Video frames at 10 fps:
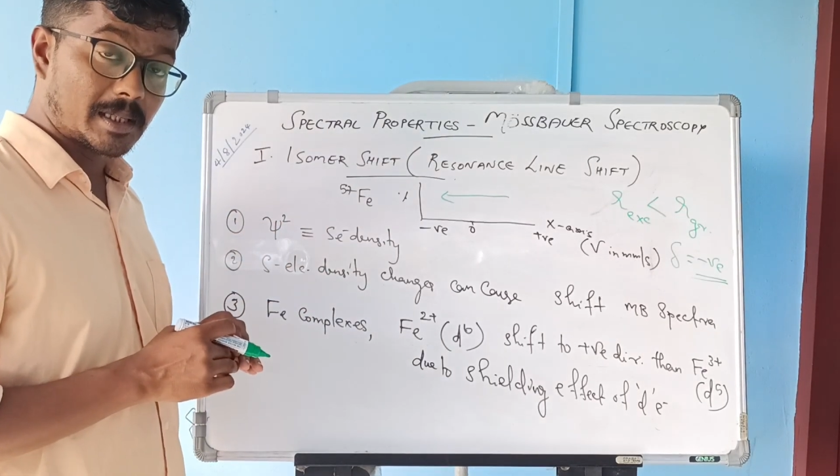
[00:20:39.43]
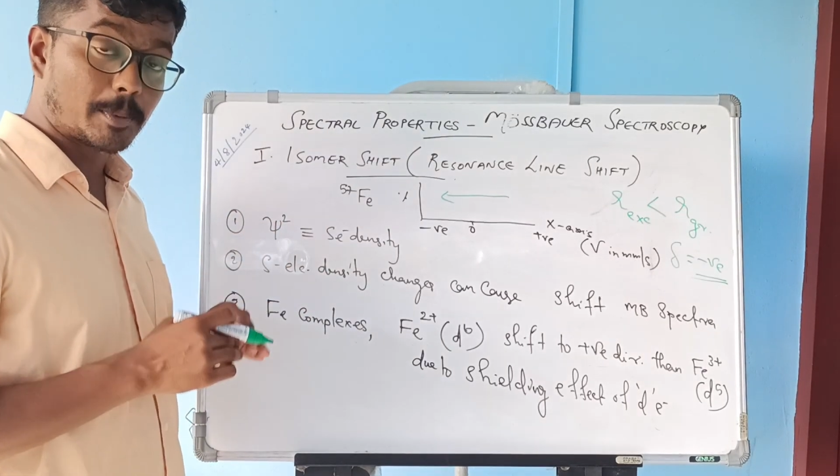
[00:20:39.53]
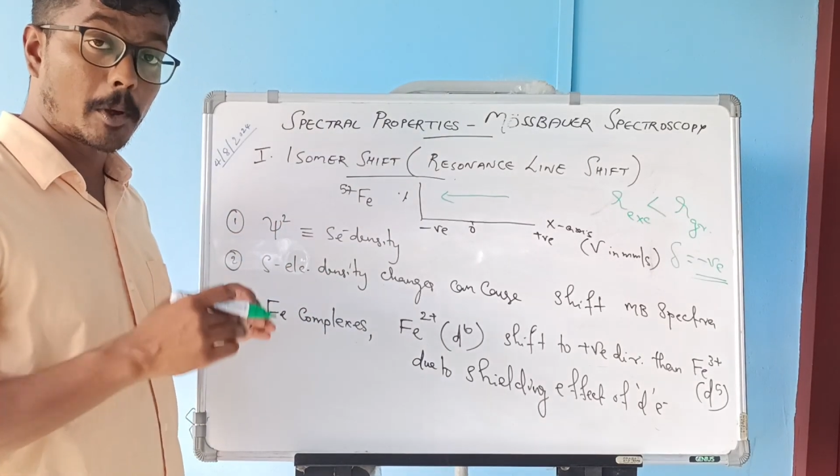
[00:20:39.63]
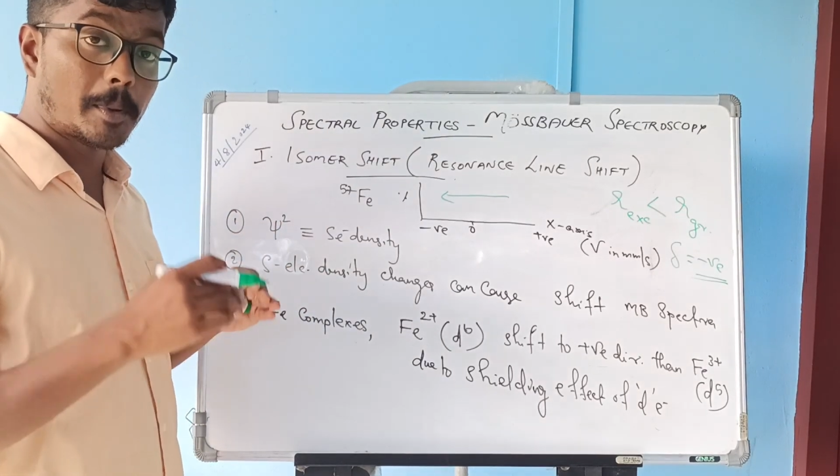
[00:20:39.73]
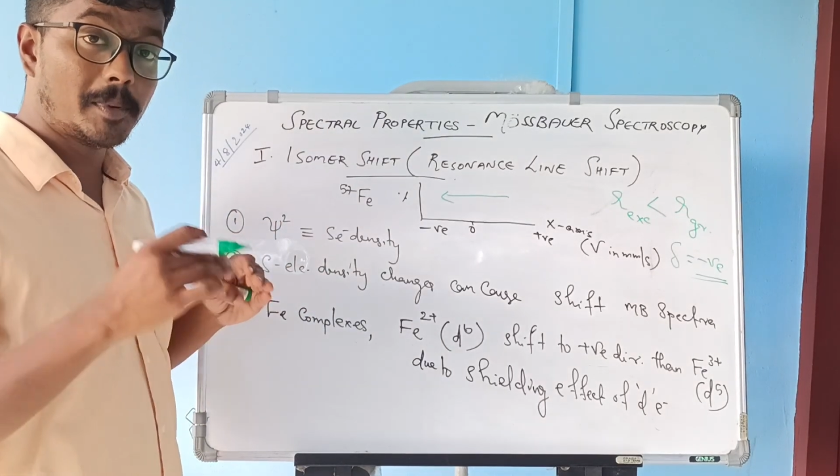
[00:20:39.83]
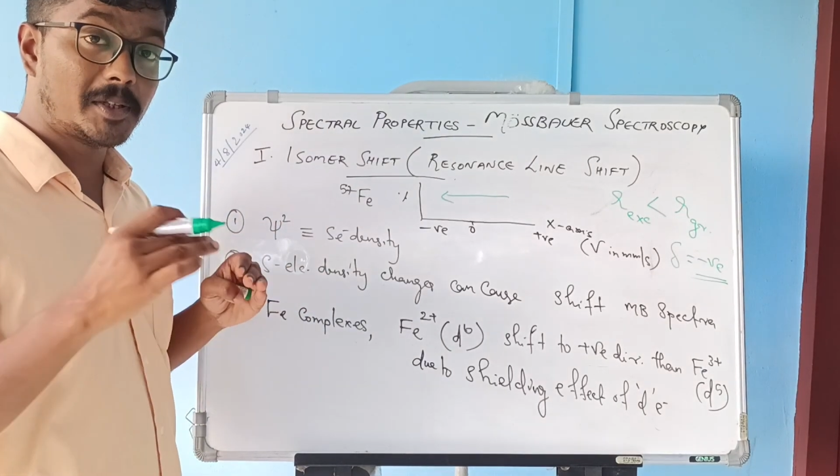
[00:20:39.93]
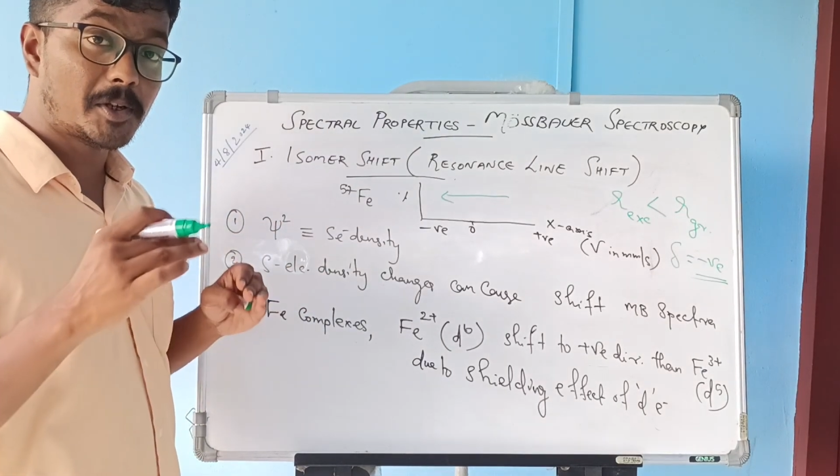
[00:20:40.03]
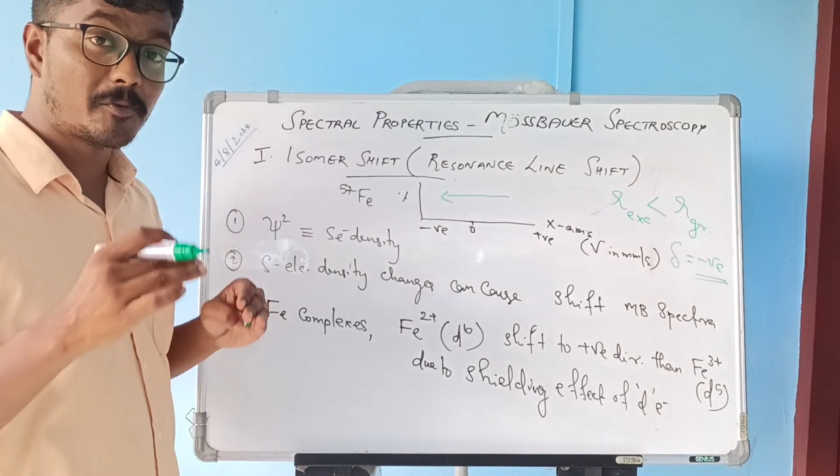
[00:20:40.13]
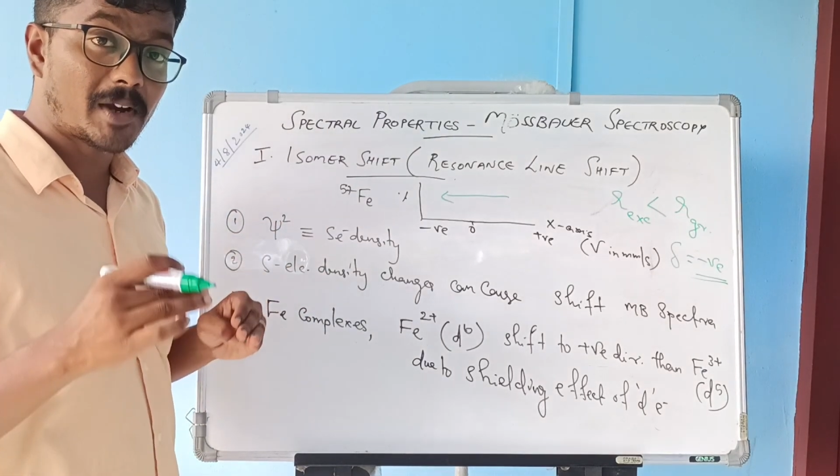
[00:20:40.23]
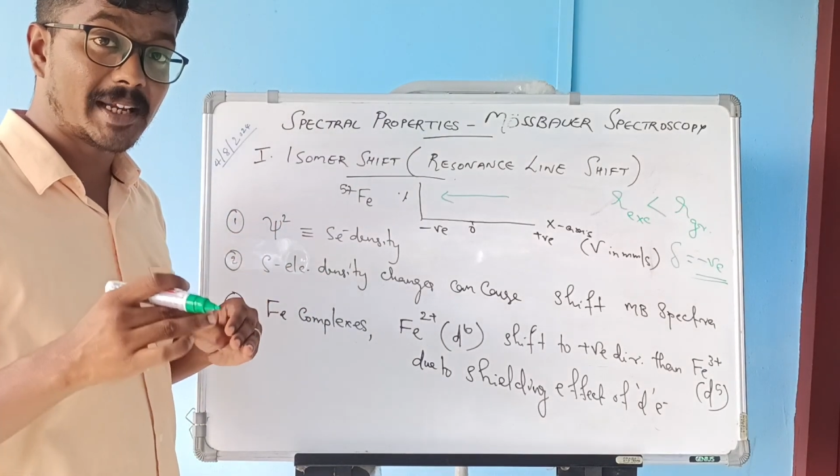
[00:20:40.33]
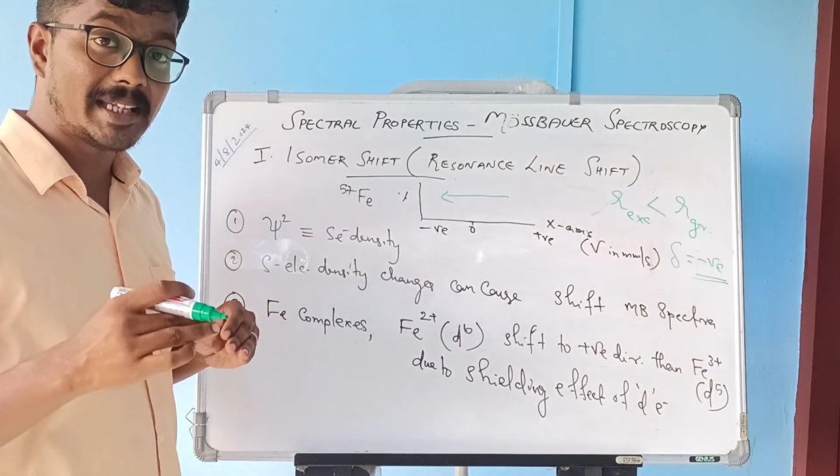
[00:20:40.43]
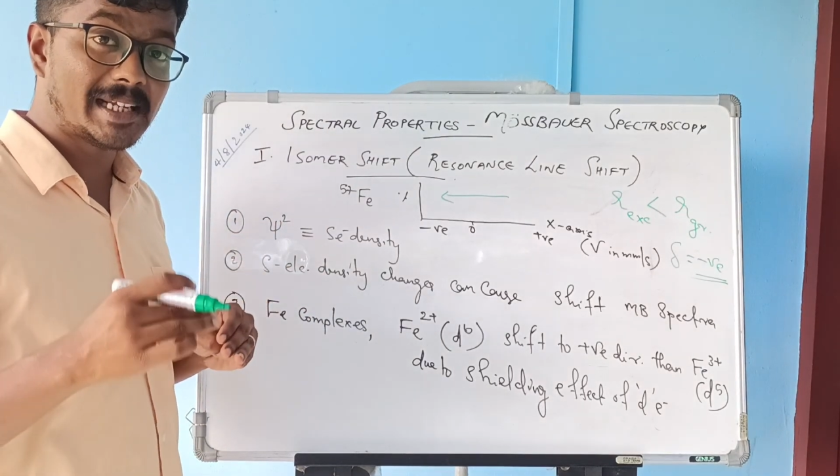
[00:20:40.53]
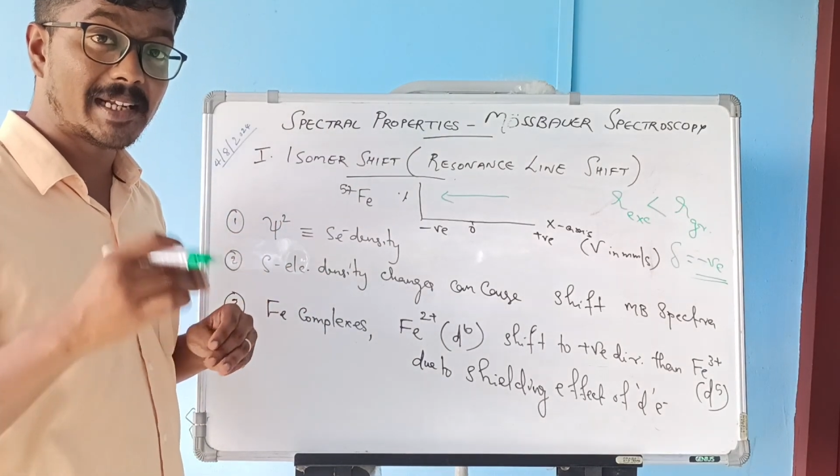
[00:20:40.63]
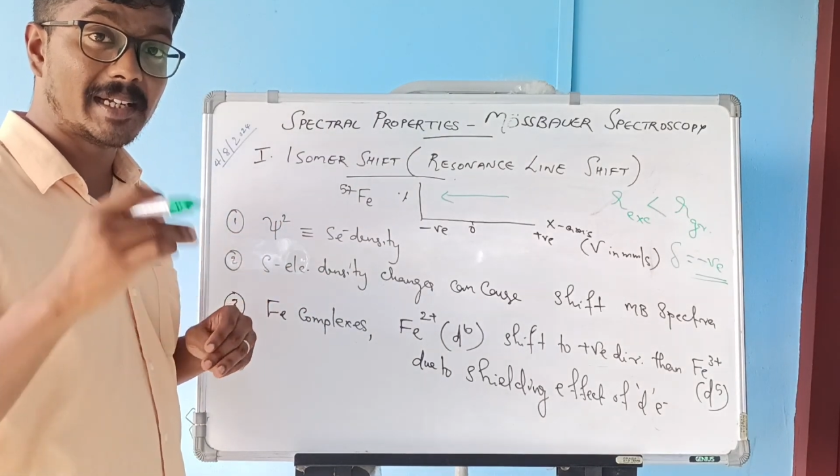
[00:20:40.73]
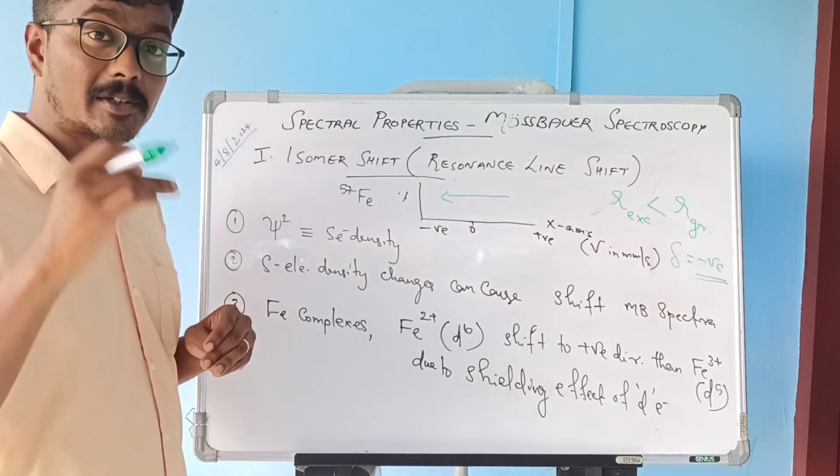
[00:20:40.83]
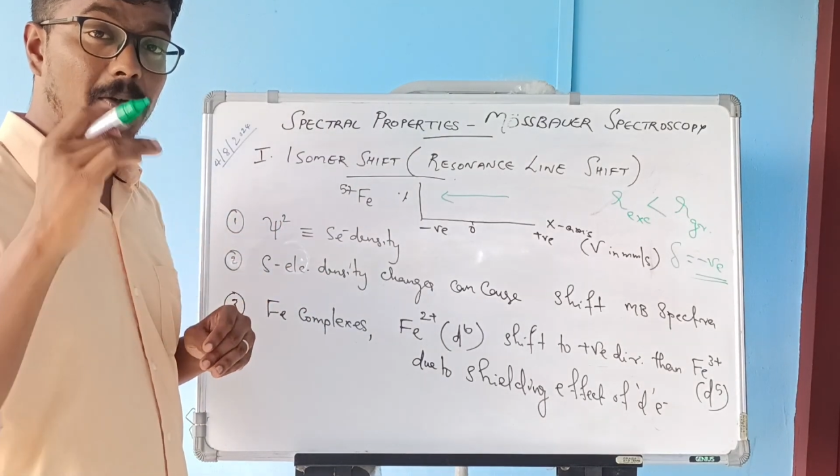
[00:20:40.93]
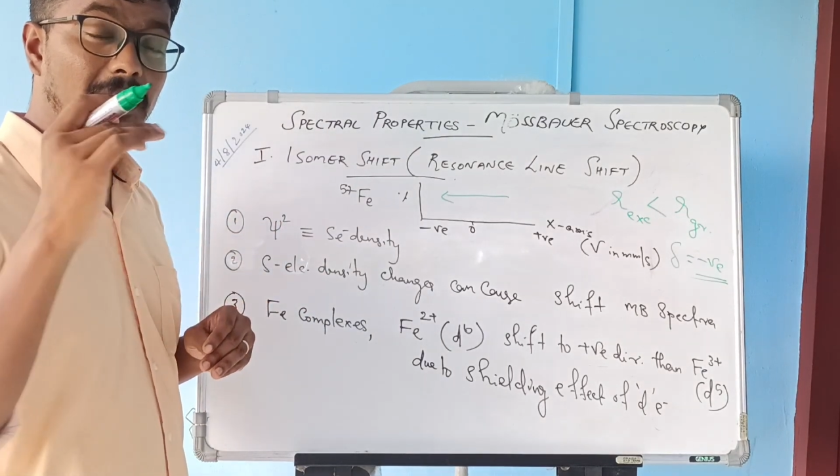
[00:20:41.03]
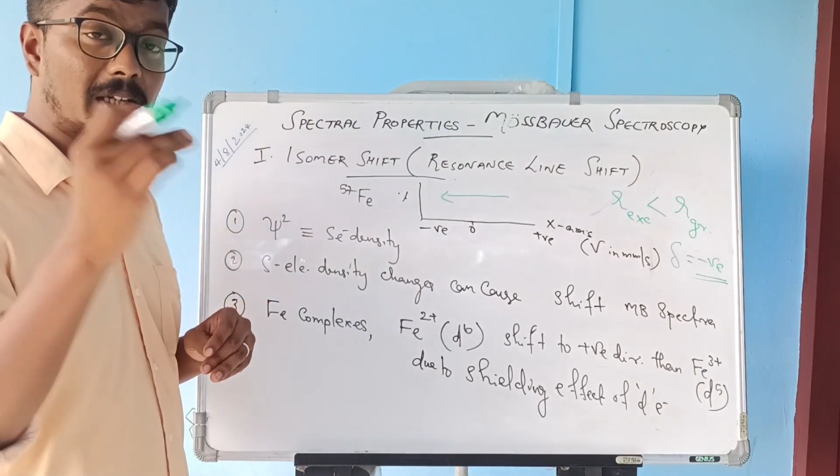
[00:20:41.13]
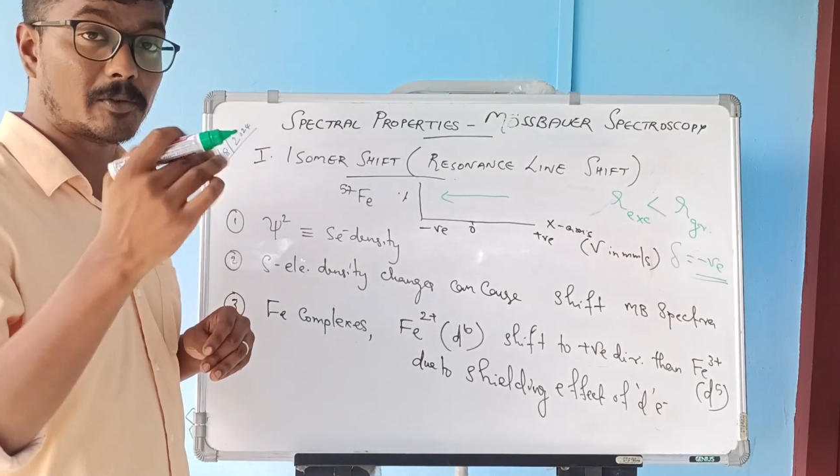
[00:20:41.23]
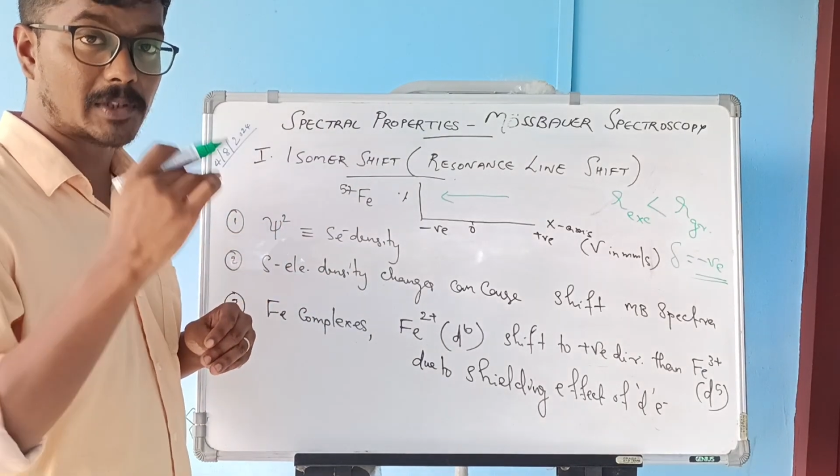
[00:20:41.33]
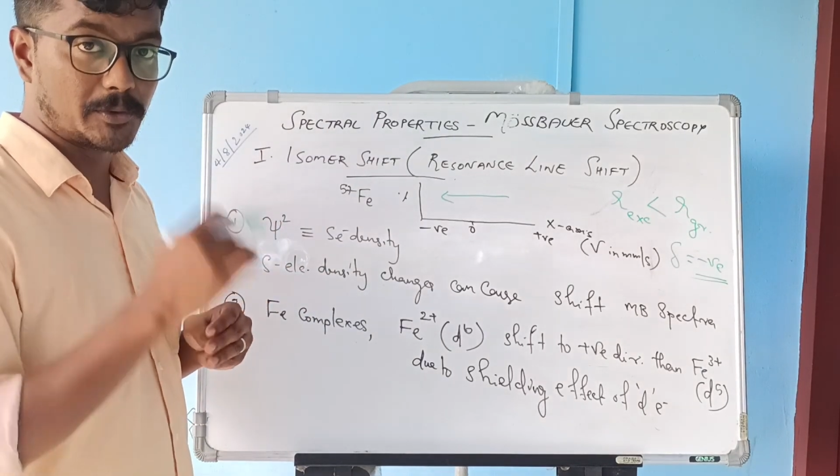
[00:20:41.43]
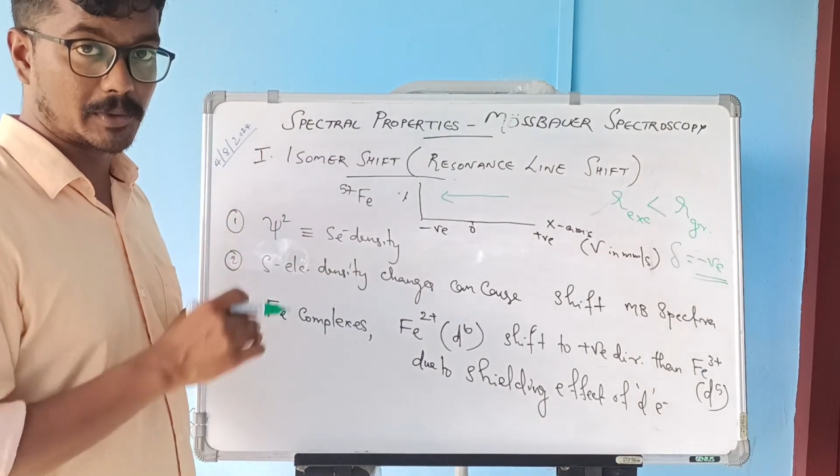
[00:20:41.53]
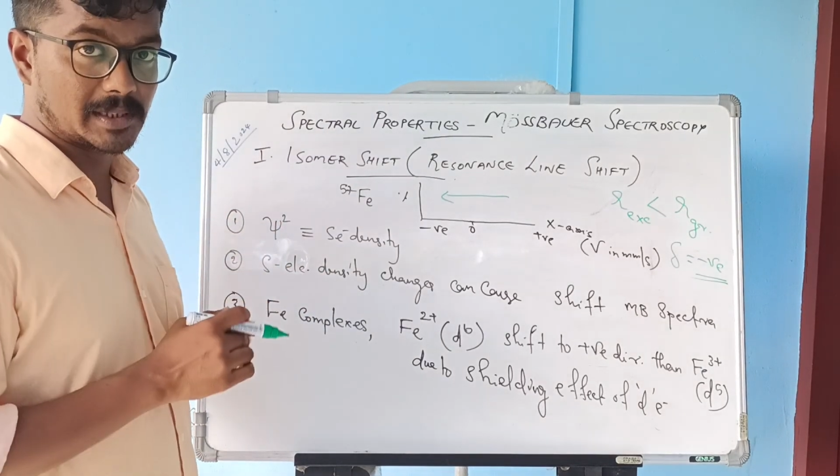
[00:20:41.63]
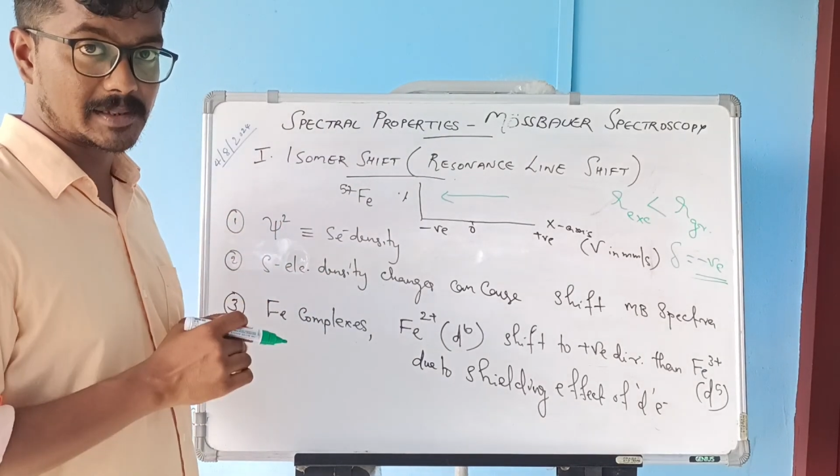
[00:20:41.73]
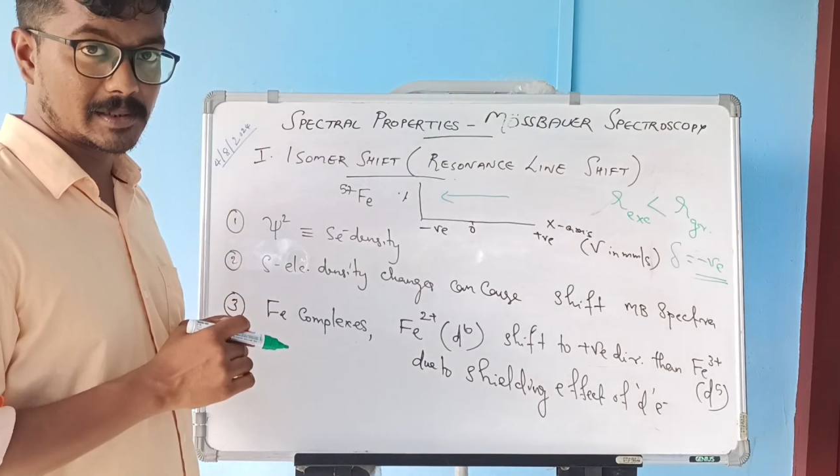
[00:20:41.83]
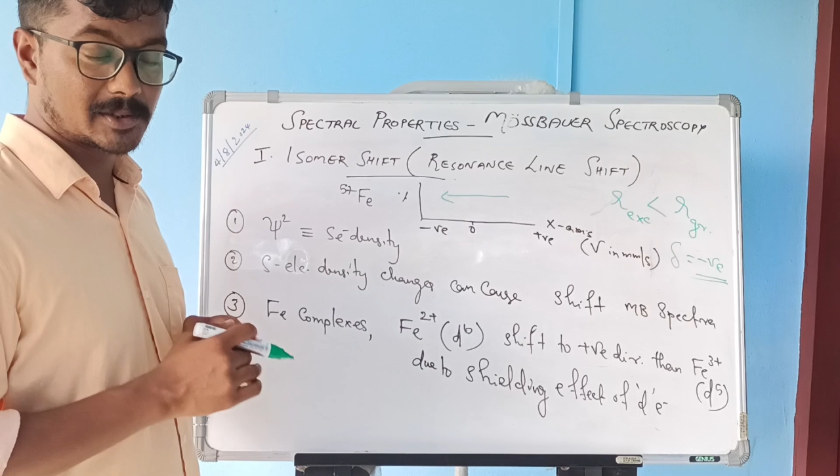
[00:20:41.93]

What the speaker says: the probability of finding an electron around the nucleus.